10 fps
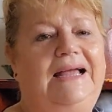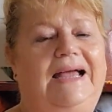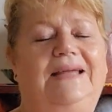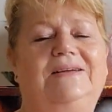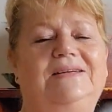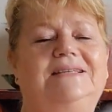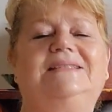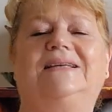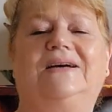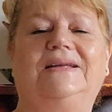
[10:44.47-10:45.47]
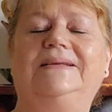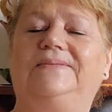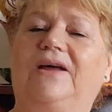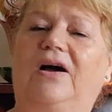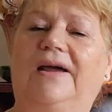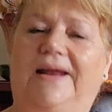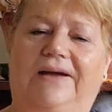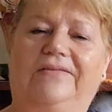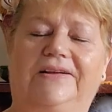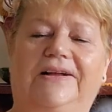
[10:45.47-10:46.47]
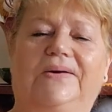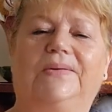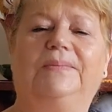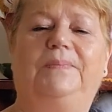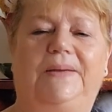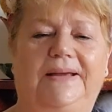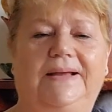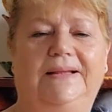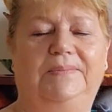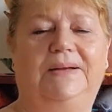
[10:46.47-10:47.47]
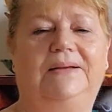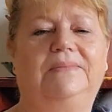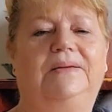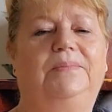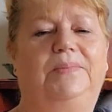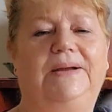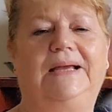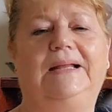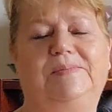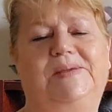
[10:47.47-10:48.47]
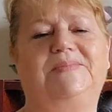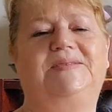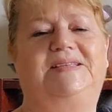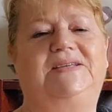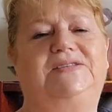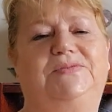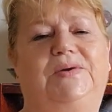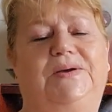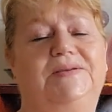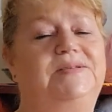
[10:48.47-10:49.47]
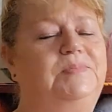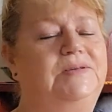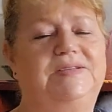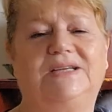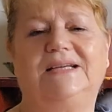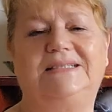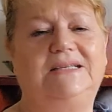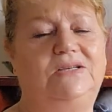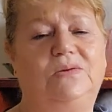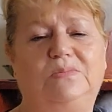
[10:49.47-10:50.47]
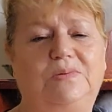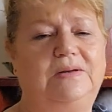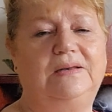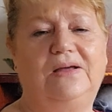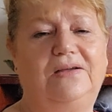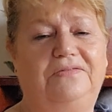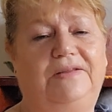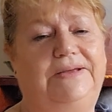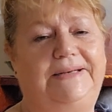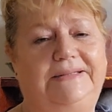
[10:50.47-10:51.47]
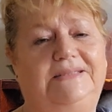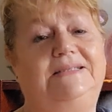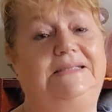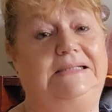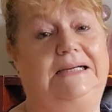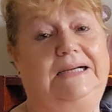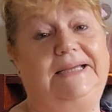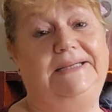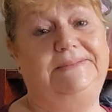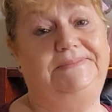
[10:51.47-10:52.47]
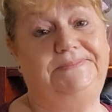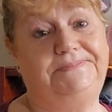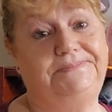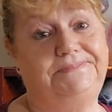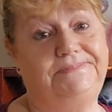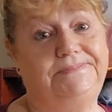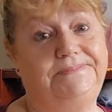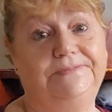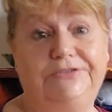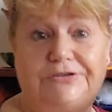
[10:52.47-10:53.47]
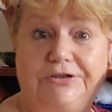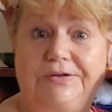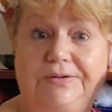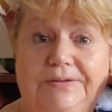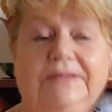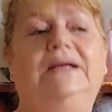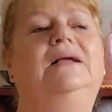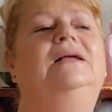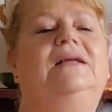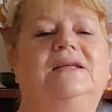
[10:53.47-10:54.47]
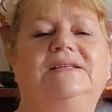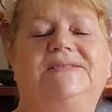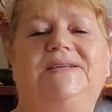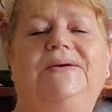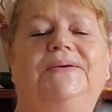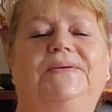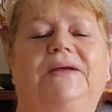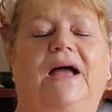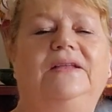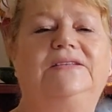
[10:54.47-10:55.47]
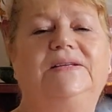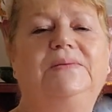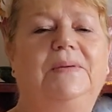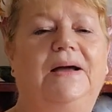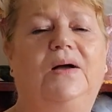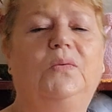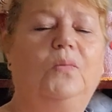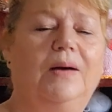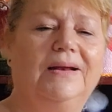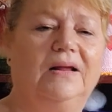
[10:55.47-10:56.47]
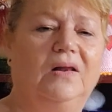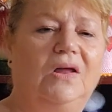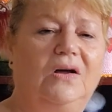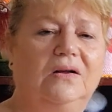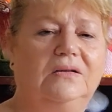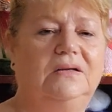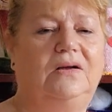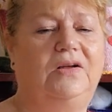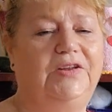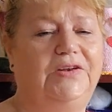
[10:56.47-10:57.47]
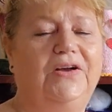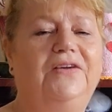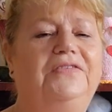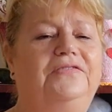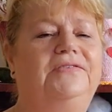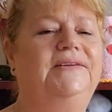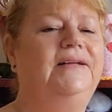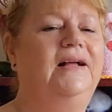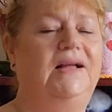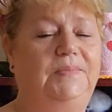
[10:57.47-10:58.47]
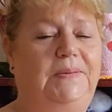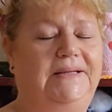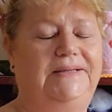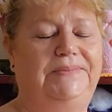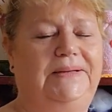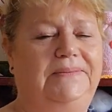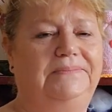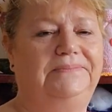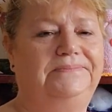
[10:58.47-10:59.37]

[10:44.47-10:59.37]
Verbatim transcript: And I decided I'd have a go at picking them up and bringing them up 6 rows, because I did not put a lifeline in it, did I? Dun. So until about 1 o'clock, on and off, I picked them up.